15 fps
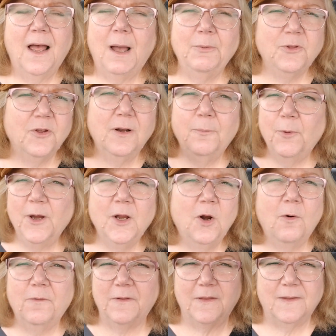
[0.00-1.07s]
I was gonna bring it
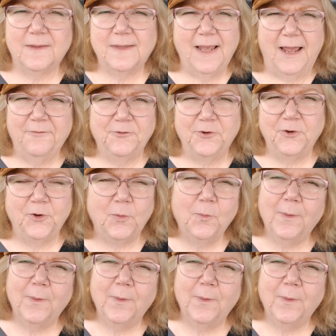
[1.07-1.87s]
over this afternoon.